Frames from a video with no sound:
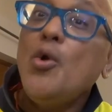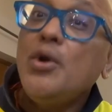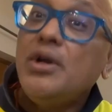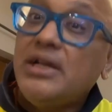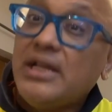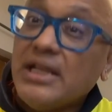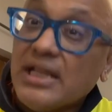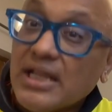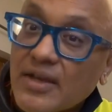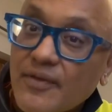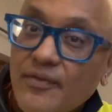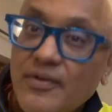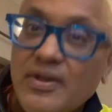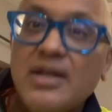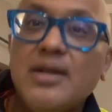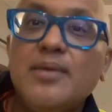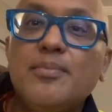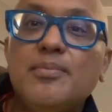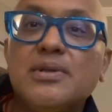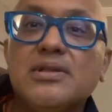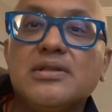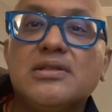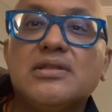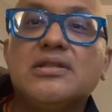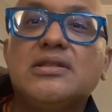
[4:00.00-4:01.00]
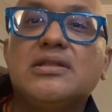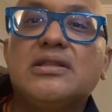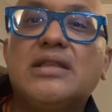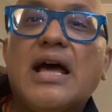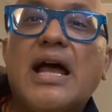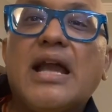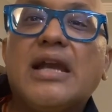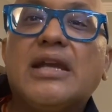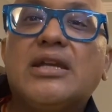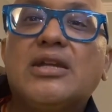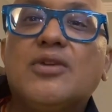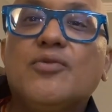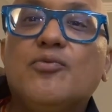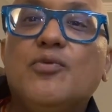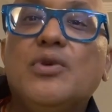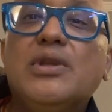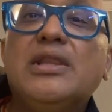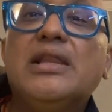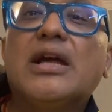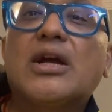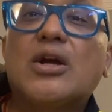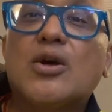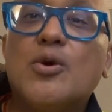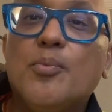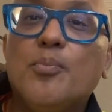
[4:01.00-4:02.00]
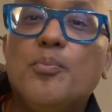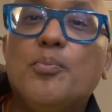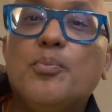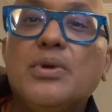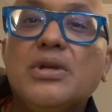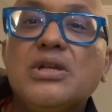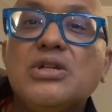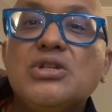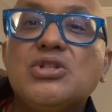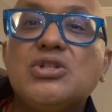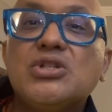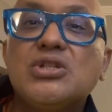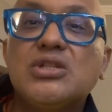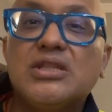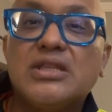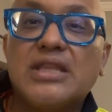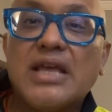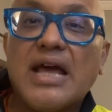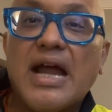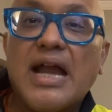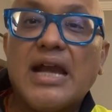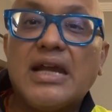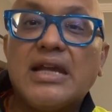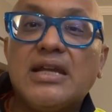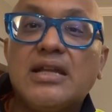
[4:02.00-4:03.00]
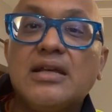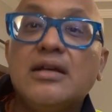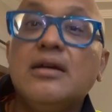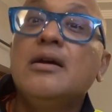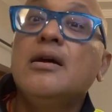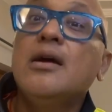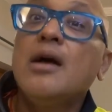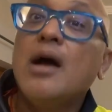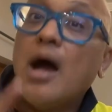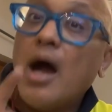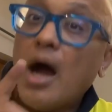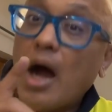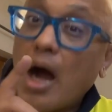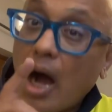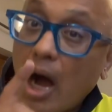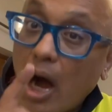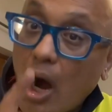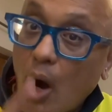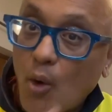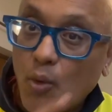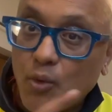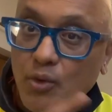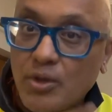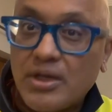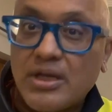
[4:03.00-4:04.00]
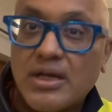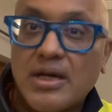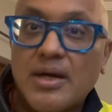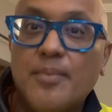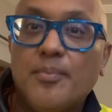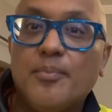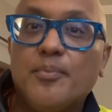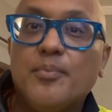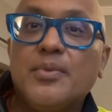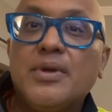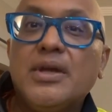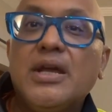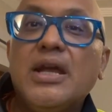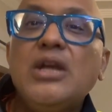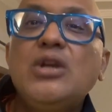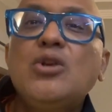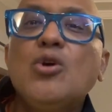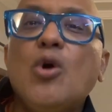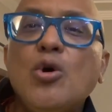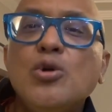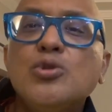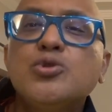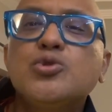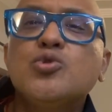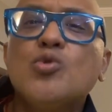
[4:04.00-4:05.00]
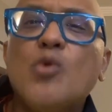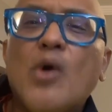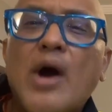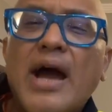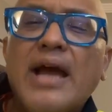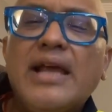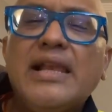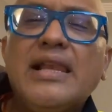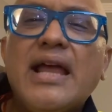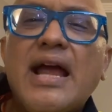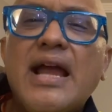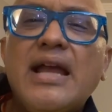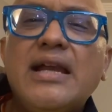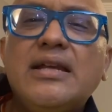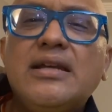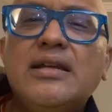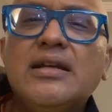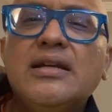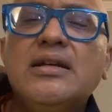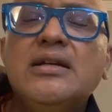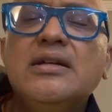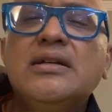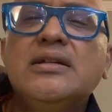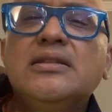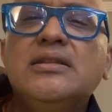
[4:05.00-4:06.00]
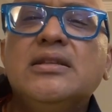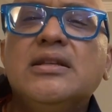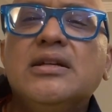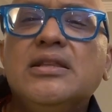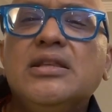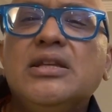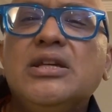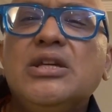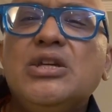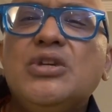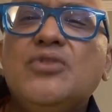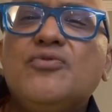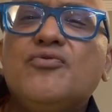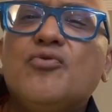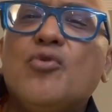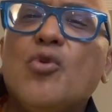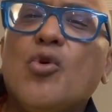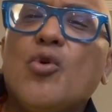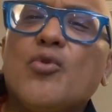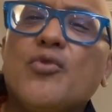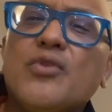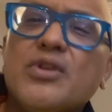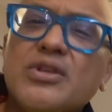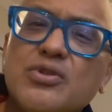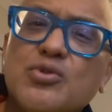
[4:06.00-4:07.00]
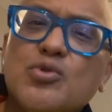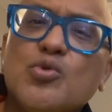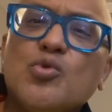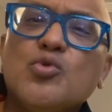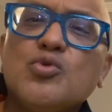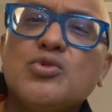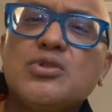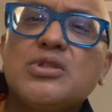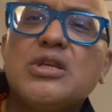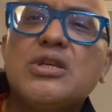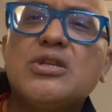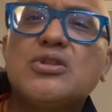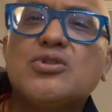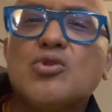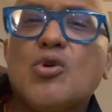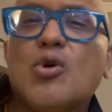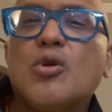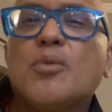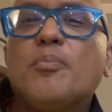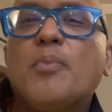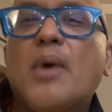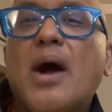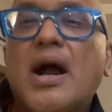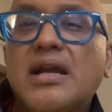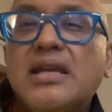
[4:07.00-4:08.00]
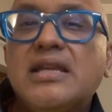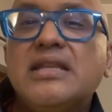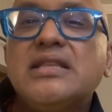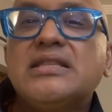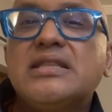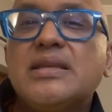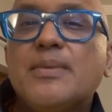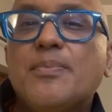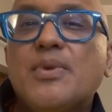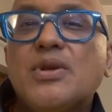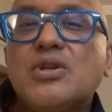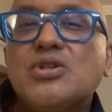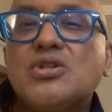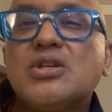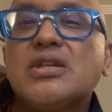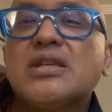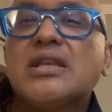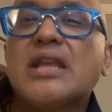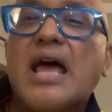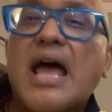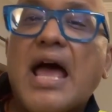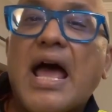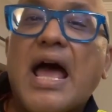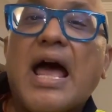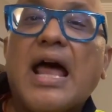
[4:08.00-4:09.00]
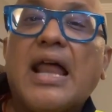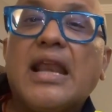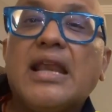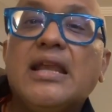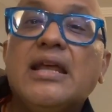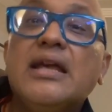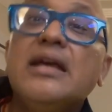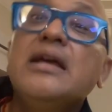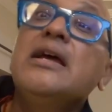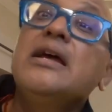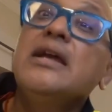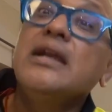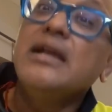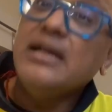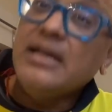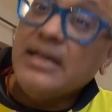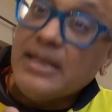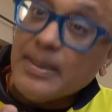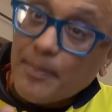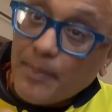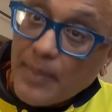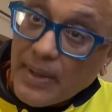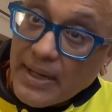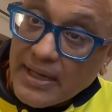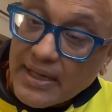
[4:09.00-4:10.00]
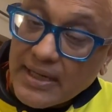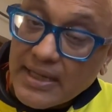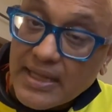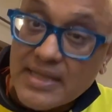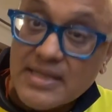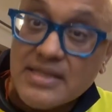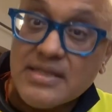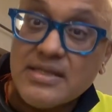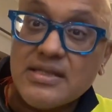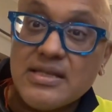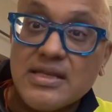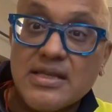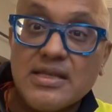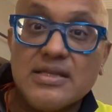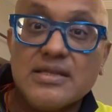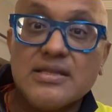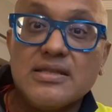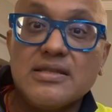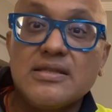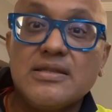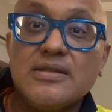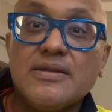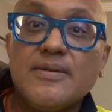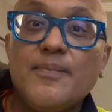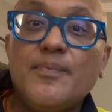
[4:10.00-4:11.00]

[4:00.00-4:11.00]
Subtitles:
deliverables that will accomplish that outcome. It also highlights the need for resources or participation and dependencies.